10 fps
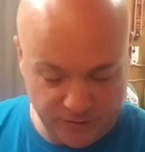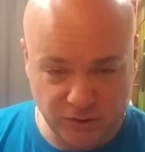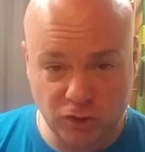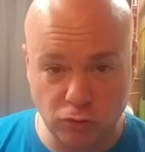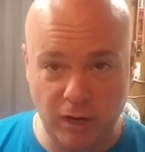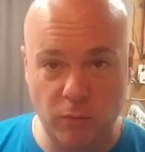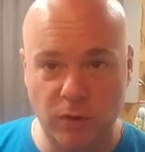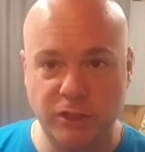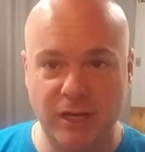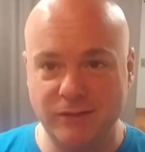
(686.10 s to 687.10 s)
that straight
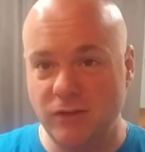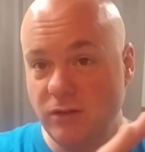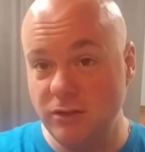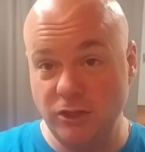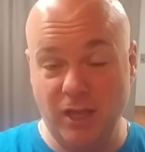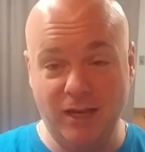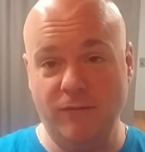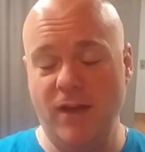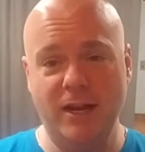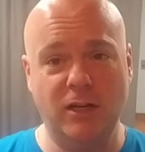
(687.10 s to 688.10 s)
witch hazel, like
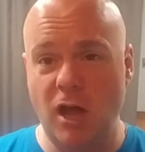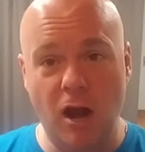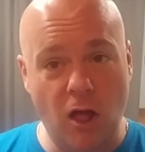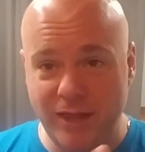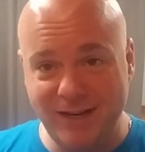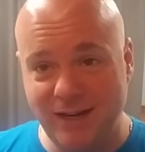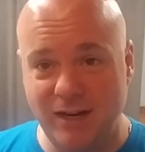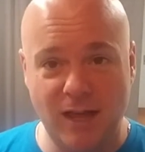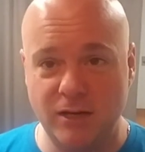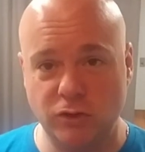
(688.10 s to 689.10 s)
if I got all I
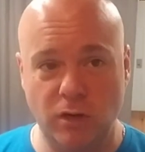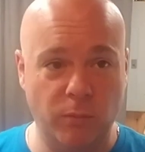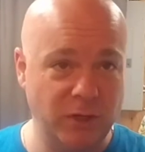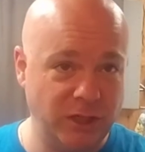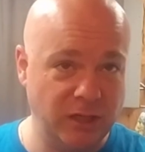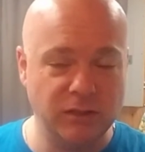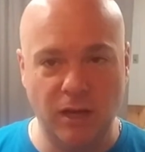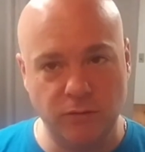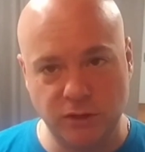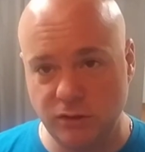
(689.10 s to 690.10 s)
needed out of straight witch hazel,
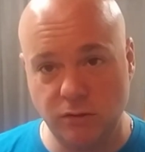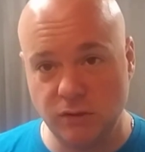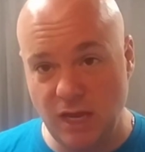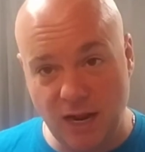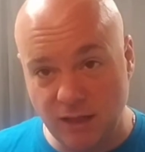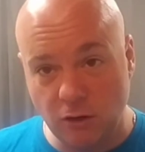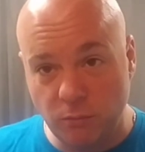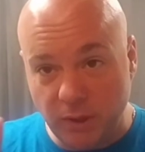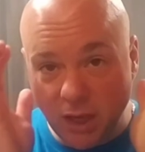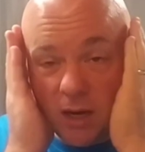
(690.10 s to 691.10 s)
I would just use that and that
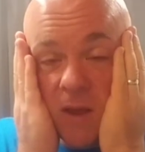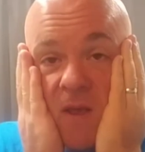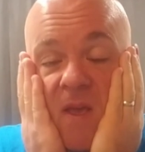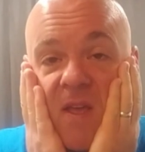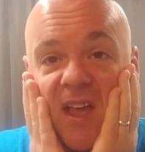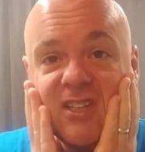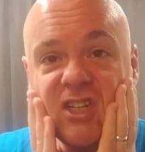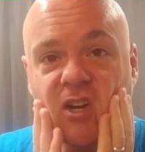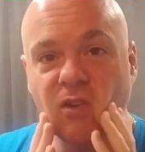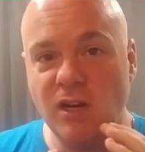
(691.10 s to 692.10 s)
would be it. That's
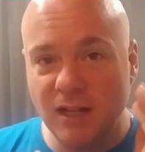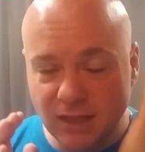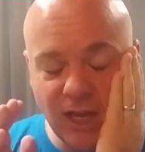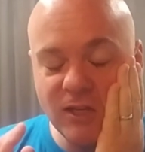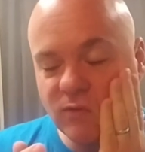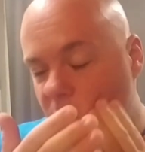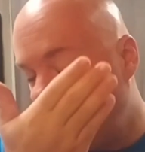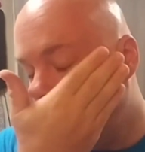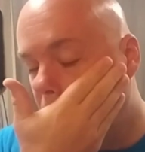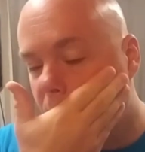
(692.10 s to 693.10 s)
generally not the case for me.